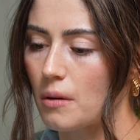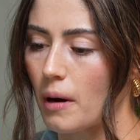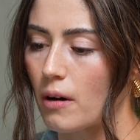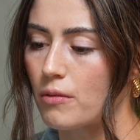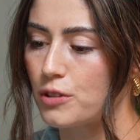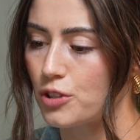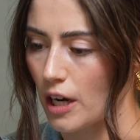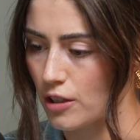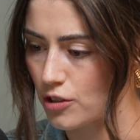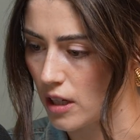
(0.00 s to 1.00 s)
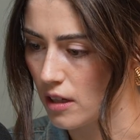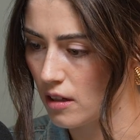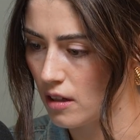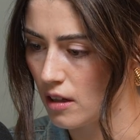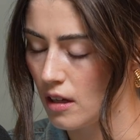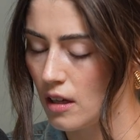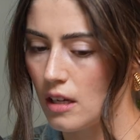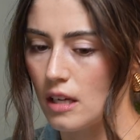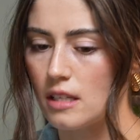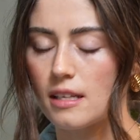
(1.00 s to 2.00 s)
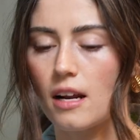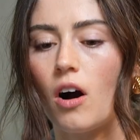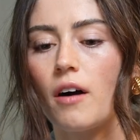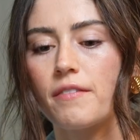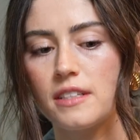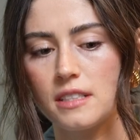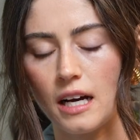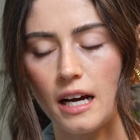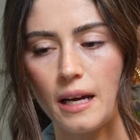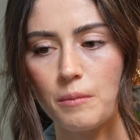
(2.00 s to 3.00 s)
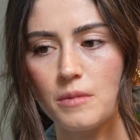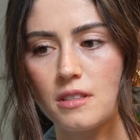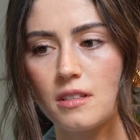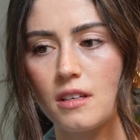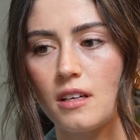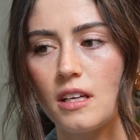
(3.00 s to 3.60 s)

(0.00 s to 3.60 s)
about rejection is that oftentimes,